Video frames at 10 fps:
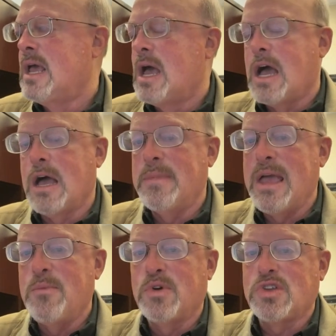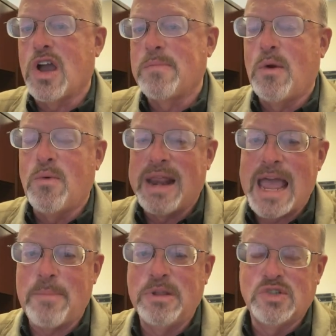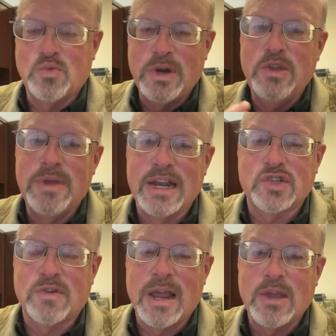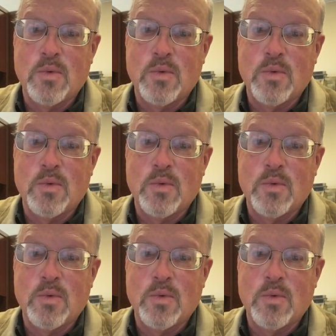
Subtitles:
And we'll talk about what happens when you get a strike,